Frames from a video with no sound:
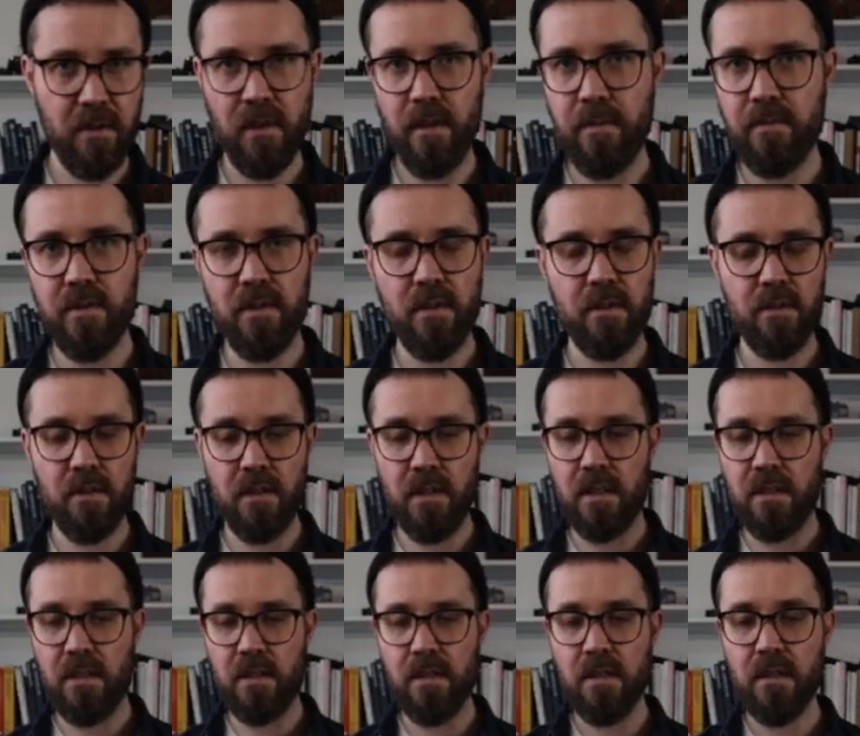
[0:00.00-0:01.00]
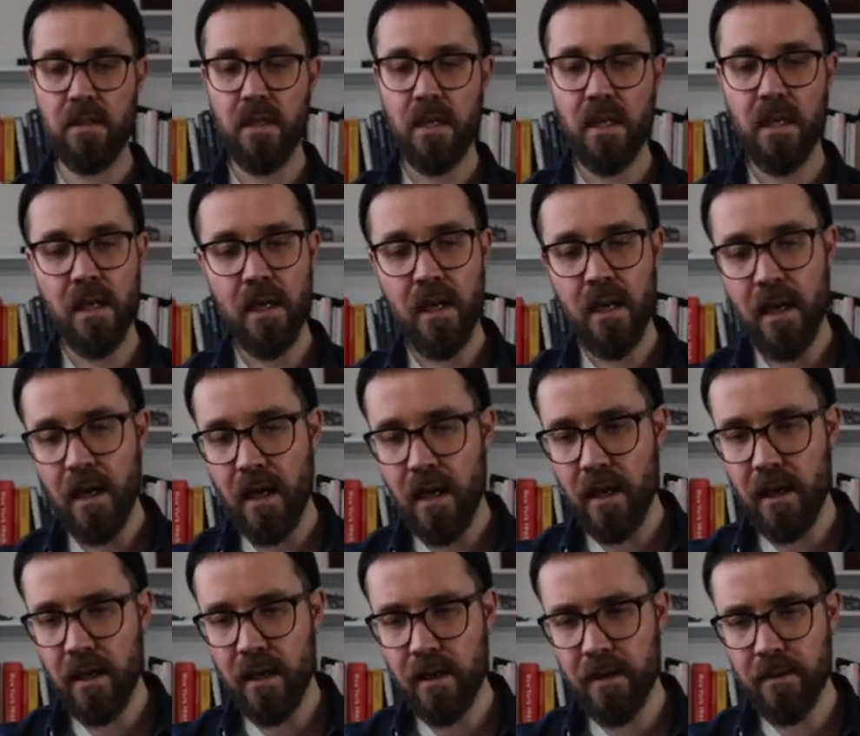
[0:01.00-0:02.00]
God, I'm such an idiot.
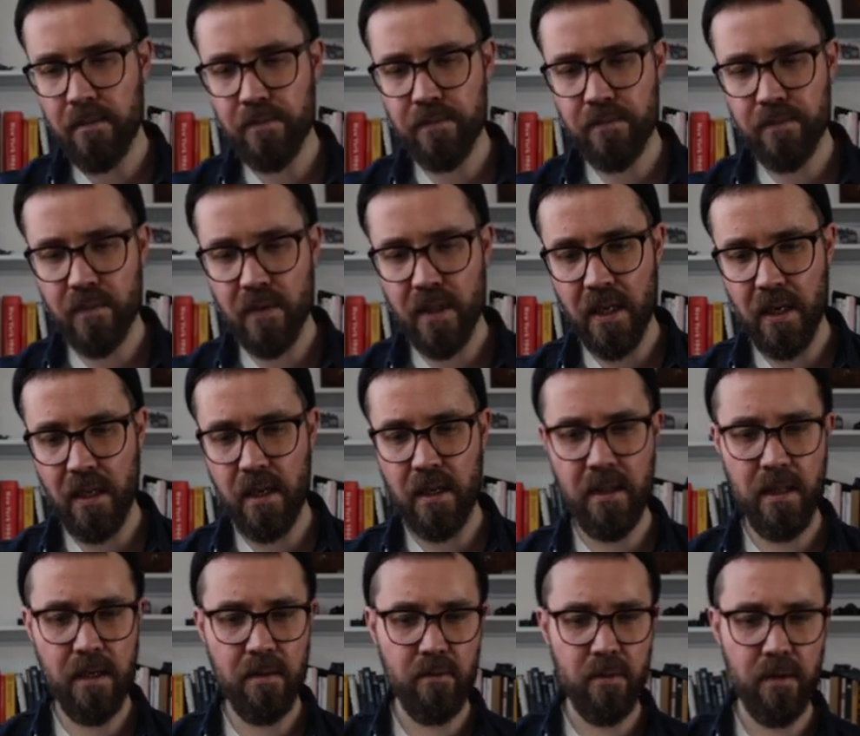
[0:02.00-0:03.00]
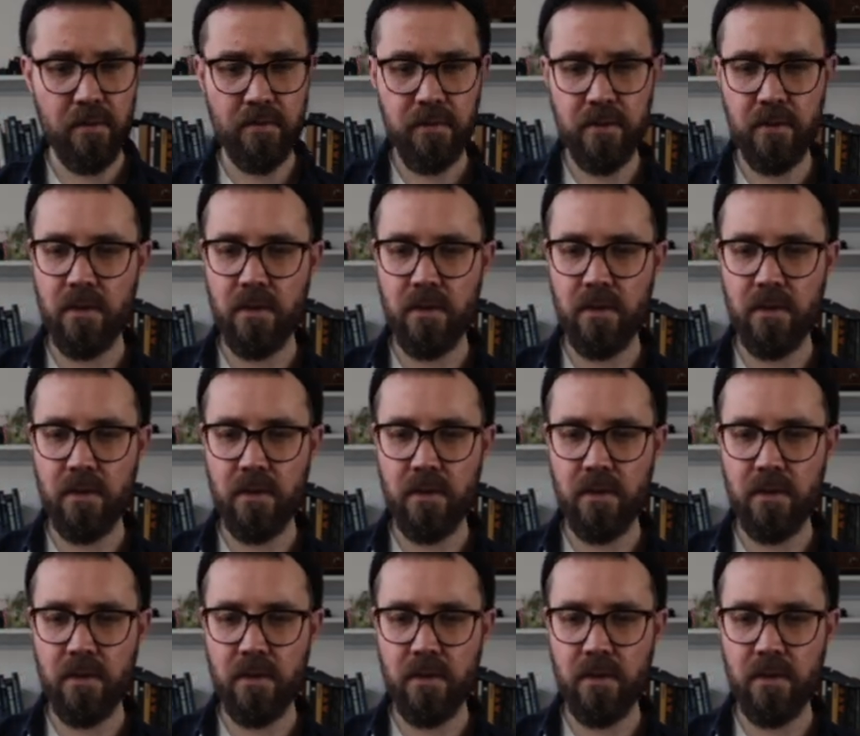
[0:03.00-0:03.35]
Yeah, and then we've